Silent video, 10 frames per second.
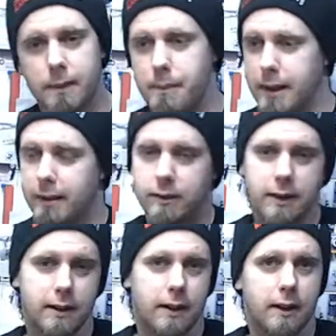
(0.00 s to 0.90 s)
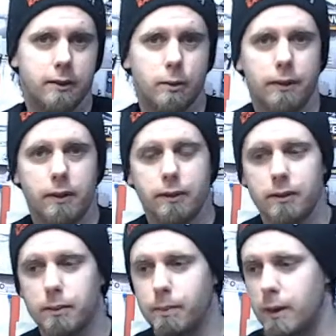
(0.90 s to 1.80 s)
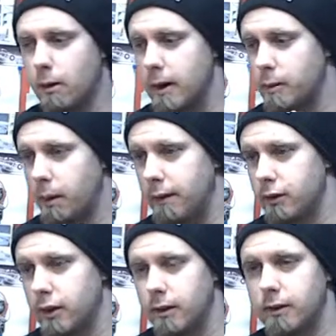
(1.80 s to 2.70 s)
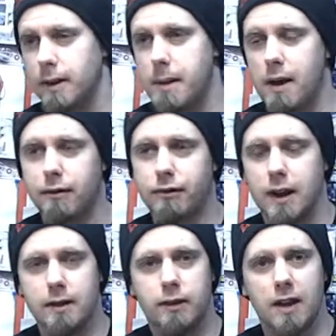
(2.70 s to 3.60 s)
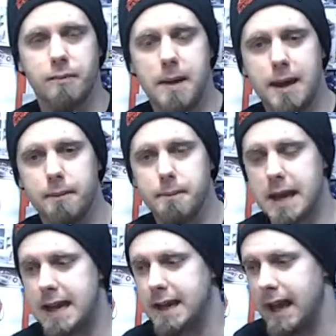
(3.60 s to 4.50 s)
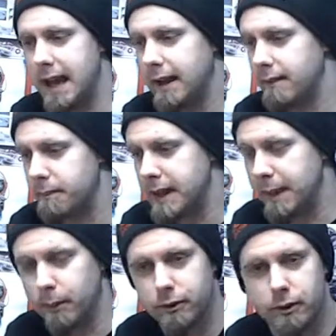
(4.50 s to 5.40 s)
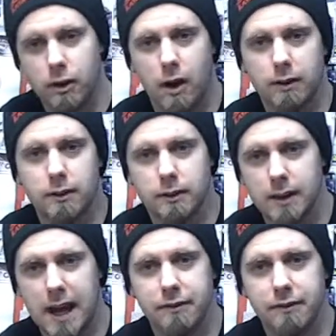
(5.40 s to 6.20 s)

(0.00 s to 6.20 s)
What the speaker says: The biggest thing, guys, is what this has been the greatest part of this year is the amount of friends I've met, made, and been able to talk to,